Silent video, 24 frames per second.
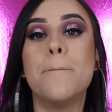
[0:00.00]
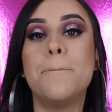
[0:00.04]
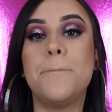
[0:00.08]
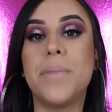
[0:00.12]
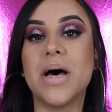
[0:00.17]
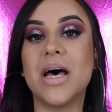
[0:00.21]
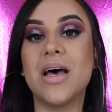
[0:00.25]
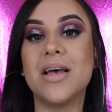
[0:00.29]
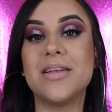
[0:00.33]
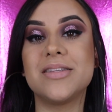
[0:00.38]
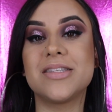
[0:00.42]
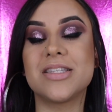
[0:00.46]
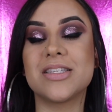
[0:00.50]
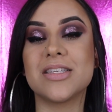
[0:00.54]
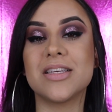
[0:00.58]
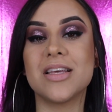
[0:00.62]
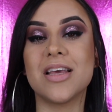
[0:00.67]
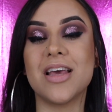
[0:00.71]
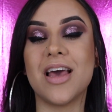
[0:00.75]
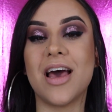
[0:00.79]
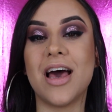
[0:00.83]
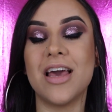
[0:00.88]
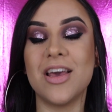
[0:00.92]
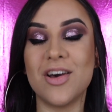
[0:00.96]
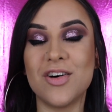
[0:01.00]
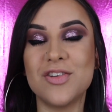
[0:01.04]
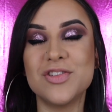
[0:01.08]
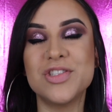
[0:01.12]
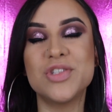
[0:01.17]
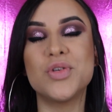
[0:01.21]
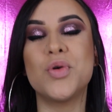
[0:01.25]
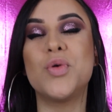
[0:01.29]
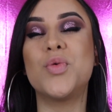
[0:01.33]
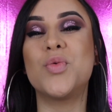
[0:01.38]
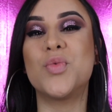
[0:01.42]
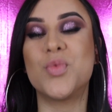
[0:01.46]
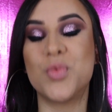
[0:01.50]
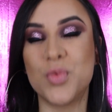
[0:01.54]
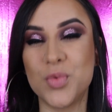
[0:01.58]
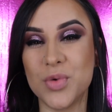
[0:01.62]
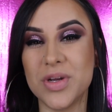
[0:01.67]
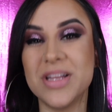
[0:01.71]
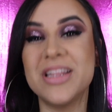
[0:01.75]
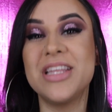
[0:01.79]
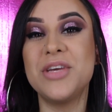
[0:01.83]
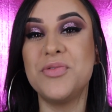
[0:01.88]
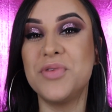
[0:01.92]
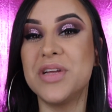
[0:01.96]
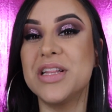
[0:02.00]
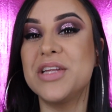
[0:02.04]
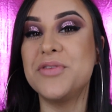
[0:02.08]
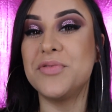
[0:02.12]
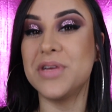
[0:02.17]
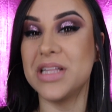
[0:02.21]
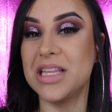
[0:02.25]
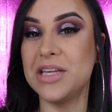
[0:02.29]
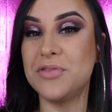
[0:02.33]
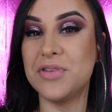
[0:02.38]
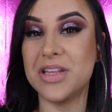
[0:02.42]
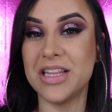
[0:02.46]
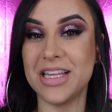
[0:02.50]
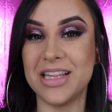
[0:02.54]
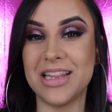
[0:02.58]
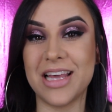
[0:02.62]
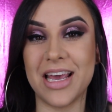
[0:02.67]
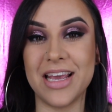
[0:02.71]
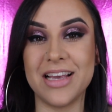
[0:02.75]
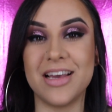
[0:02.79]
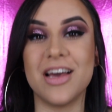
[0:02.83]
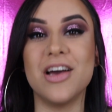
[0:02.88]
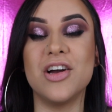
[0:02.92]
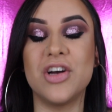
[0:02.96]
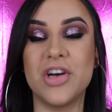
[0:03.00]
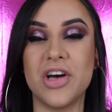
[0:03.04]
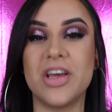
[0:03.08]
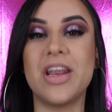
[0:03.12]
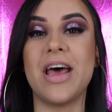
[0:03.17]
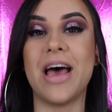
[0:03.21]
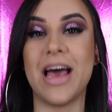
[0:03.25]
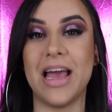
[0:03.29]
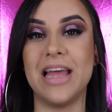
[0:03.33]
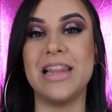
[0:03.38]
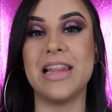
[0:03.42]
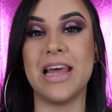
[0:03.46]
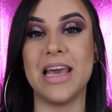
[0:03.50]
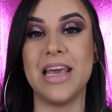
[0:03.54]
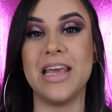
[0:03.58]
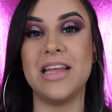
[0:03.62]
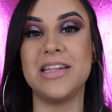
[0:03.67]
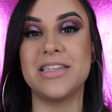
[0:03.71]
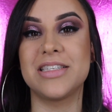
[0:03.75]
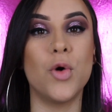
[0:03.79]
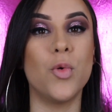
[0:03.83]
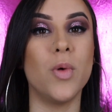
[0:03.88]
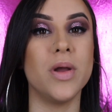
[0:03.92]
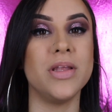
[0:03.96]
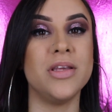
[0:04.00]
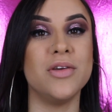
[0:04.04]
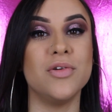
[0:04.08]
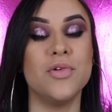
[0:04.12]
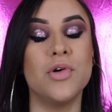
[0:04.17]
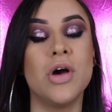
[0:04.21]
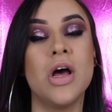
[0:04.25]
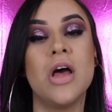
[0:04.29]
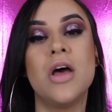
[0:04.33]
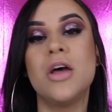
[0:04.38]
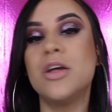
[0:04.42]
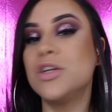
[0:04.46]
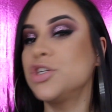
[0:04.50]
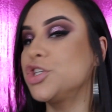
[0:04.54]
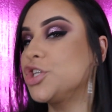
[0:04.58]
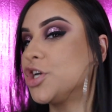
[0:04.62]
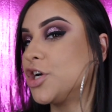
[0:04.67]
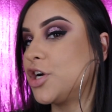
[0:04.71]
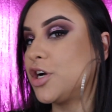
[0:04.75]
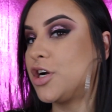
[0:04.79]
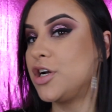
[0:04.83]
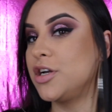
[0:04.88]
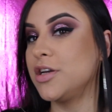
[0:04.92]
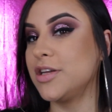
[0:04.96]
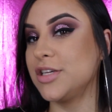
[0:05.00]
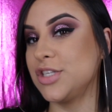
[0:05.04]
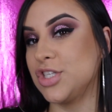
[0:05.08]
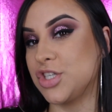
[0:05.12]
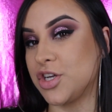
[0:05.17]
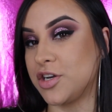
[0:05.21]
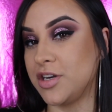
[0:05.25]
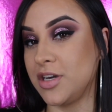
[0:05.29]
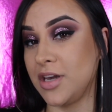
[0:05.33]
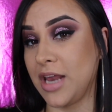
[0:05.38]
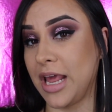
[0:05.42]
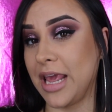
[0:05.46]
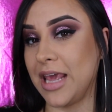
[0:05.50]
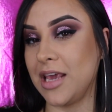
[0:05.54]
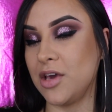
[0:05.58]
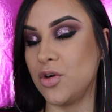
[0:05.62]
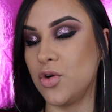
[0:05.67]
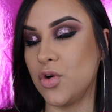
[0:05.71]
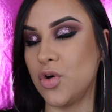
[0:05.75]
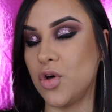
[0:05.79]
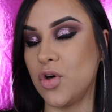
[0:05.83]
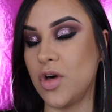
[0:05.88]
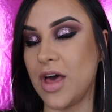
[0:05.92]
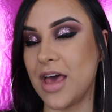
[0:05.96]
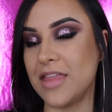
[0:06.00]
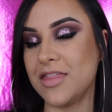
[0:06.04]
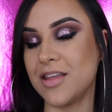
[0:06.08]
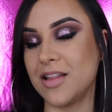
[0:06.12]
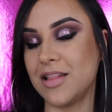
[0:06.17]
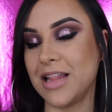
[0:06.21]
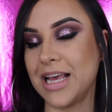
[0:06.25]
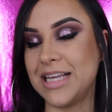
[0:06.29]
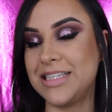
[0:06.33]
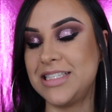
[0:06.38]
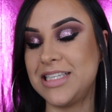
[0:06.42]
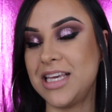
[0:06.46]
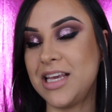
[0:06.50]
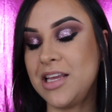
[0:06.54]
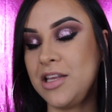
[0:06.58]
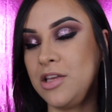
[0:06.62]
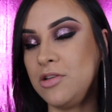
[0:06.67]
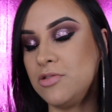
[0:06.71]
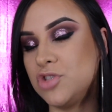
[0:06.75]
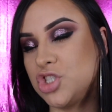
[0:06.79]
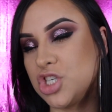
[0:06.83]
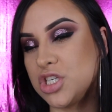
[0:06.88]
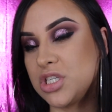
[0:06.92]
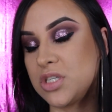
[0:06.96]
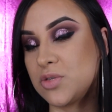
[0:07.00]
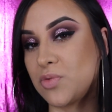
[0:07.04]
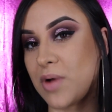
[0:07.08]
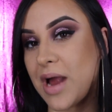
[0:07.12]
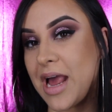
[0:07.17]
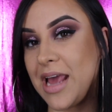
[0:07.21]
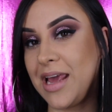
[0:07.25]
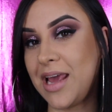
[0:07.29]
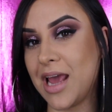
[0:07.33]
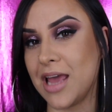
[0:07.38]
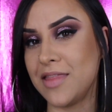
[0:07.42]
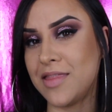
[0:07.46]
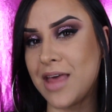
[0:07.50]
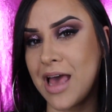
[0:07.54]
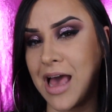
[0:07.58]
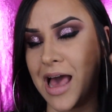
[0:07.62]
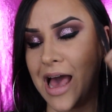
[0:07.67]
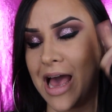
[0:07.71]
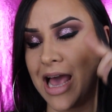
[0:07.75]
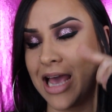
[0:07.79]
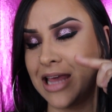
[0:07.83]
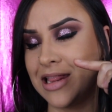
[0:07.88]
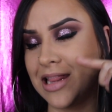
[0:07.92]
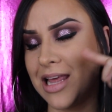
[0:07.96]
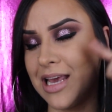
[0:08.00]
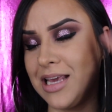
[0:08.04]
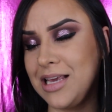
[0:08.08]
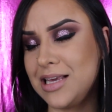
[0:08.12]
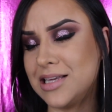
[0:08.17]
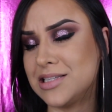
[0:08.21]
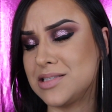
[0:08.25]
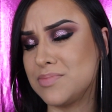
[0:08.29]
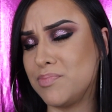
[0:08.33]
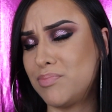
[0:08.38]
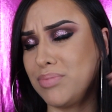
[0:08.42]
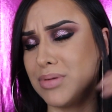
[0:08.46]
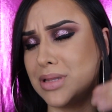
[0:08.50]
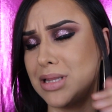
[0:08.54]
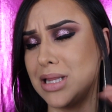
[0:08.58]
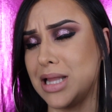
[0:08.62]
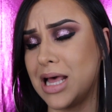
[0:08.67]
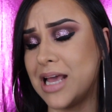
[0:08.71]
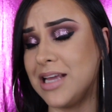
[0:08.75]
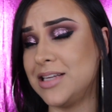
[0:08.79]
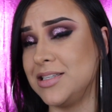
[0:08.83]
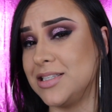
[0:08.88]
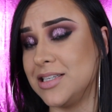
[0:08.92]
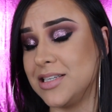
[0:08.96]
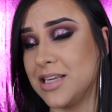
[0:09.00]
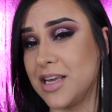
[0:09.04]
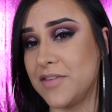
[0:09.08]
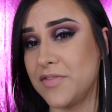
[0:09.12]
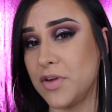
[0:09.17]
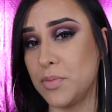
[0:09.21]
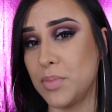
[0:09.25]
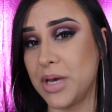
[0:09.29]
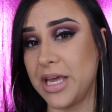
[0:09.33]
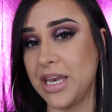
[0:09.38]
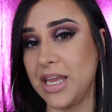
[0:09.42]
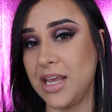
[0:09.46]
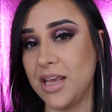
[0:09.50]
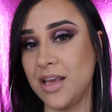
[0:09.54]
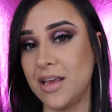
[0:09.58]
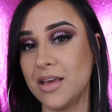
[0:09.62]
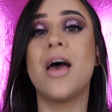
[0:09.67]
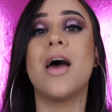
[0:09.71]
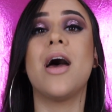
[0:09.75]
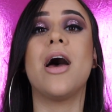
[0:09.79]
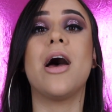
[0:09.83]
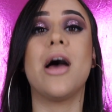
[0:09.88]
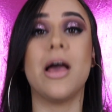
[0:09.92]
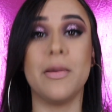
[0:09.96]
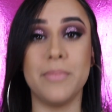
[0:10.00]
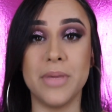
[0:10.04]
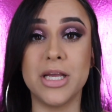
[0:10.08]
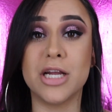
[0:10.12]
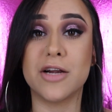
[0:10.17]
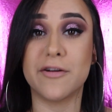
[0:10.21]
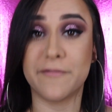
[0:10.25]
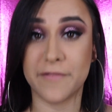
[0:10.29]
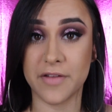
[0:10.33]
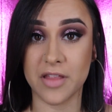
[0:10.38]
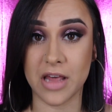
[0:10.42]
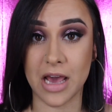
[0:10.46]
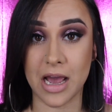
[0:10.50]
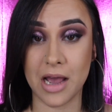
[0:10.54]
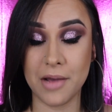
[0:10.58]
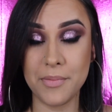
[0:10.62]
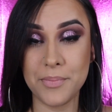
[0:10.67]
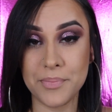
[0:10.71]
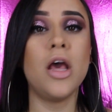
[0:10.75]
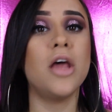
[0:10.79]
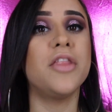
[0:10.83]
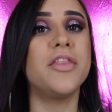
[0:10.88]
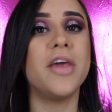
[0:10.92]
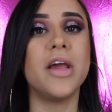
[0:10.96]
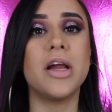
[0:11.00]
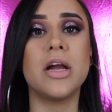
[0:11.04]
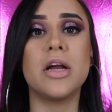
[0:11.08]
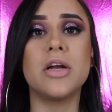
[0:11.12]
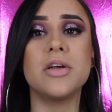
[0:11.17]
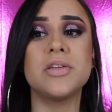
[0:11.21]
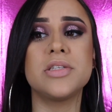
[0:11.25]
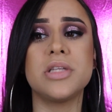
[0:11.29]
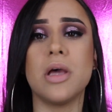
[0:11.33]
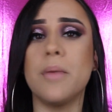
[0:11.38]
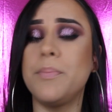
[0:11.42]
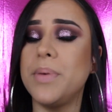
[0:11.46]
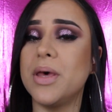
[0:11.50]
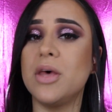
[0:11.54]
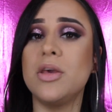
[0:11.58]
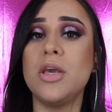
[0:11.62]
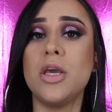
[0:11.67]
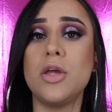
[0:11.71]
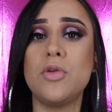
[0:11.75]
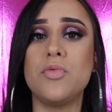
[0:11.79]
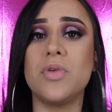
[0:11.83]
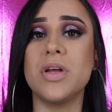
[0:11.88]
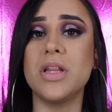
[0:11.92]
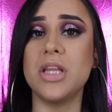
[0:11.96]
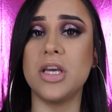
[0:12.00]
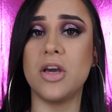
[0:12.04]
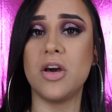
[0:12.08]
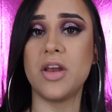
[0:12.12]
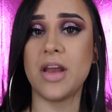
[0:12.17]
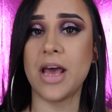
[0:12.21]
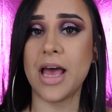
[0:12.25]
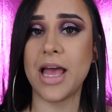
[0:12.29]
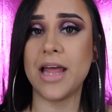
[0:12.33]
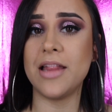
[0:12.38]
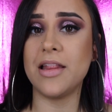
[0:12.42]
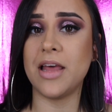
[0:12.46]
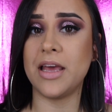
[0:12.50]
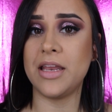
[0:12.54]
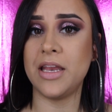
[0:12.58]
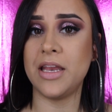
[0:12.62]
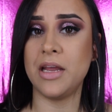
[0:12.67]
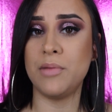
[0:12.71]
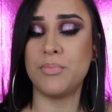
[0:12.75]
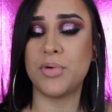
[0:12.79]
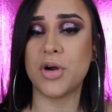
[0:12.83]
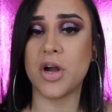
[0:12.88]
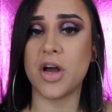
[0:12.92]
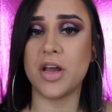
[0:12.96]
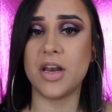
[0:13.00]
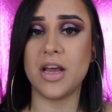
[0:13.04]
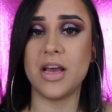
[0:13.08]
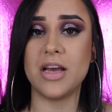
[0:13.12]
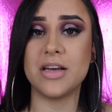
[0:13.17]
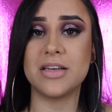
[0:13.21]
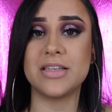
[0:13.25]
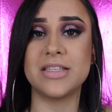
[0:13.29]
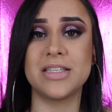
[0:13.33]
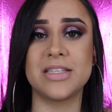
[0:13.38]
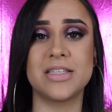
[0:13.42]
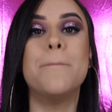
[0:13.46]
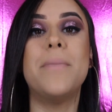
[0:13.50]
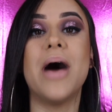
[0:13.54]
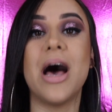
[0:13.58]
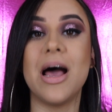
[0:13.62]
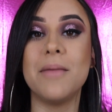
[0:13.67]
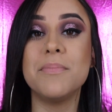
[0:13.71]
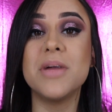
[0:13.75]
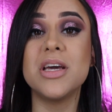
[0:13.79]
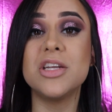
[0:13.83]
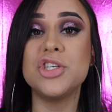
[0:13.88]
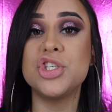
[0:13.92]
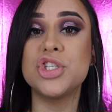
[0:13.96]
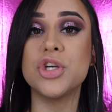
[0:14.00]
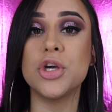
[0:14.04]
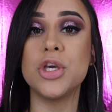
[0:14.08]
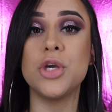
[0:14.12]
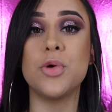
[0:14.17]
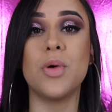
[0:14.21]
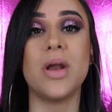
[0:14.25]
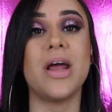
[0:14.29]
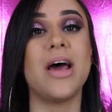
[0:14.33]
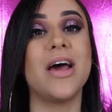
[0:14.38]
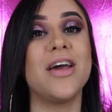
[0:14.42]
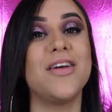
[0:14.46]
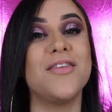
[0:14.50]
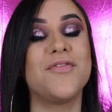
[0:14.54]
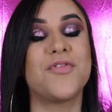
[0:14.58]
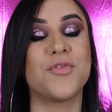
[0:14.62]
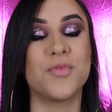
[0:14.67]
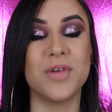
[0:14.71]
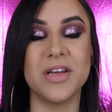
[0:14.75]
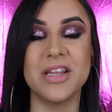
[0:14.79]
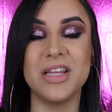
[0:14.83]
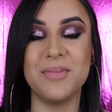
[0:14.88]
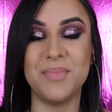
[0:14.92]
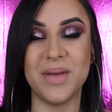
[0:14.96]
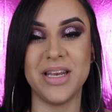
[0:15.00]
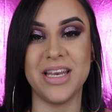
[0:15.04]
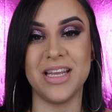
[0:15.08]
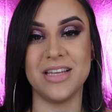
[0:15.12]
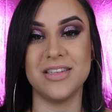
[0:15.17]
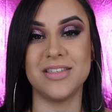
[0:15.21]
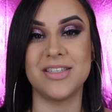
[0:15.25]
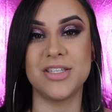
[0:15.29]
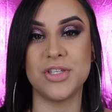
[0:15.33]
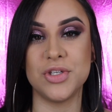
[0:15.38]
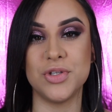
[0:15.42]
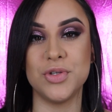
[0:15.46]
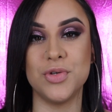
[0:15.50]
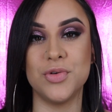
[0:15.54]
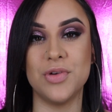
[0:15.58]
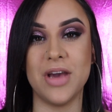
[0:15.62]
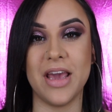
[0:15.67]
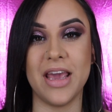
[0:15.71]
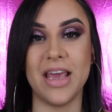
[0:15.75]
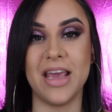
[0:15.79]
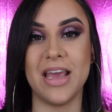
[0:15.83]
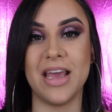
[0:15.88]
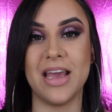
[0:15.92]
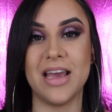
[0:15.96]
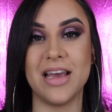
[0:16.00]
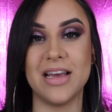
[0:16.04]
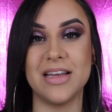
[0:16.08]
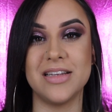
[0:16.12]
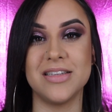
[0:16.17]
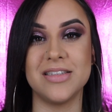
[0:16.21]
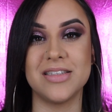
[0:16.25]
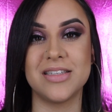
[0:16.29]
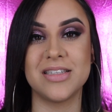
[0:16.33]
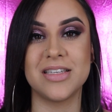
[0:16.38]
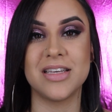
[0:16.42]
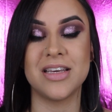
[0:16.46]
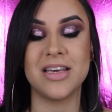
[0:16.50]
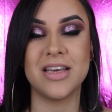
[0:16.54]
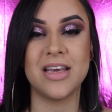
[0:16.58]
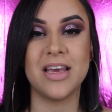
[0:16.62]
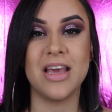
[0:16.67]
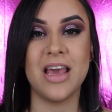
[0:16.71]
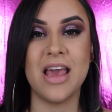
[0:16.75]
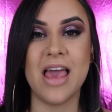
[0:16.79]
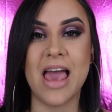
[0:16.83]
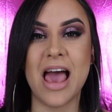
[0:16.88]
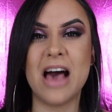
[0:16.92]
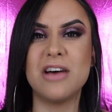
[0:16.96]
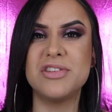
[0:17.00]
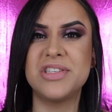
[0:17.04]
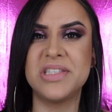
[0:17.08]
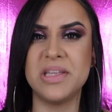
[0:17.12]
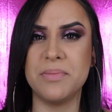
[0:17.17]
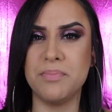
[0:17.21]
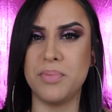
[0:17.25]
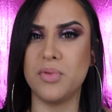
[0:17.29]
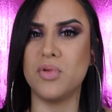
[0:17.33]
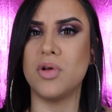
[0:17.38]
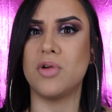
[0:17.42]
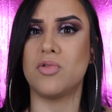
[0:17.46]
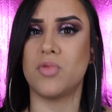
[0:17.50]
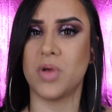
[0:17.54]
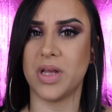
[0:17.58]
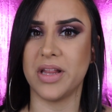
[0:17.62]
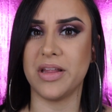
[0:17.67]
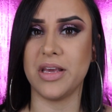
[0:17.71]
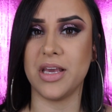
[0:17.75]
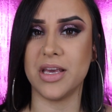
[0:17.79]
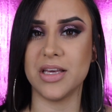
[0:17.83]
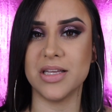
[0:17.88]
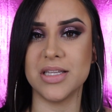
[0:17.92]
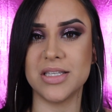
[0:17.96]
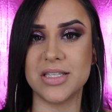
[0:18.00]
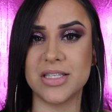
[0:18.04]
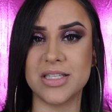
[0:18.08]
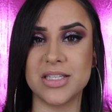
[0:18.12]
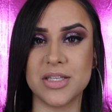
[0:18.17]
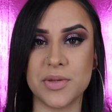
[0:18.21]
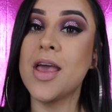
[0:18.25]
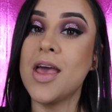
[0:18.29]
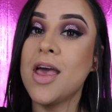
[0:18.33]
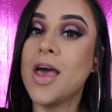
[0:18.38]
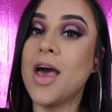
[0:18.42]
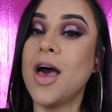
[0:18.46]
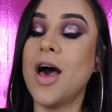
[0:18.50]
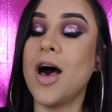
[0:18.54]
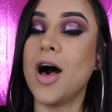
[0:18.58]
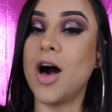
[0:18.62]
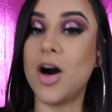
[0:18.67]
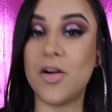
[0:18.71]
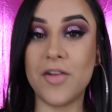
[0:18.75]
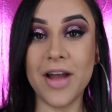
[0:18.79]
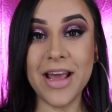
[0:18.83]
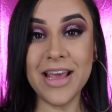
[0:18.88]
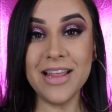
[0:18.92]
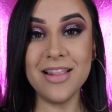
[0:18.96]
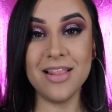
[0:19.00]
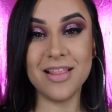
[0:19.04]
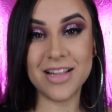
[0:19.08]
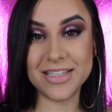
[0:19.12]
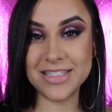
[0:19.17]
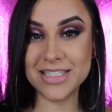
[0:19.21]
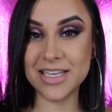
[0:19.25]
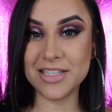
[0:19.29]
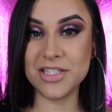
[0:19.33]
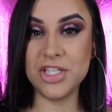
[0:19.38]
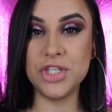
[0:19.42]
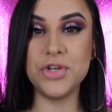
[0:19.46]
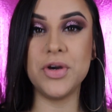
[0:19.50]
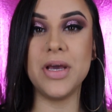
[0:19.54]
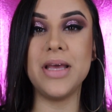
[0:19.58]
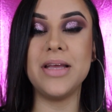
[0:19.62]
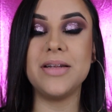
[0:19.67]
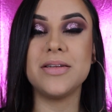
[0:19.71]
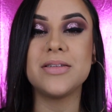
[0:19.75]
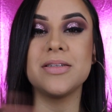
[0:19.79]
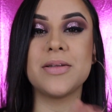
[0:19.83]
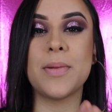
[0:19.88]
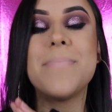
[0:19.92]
But I also really like a good highlight when you turn a certain angle and the light's hitting you just right and that highlight is blinding everybody. I'm here for that. There's a billion really good highlighting products, but I'm gonna show you what I've really been into and how simple it really is. Alright, let's get to it.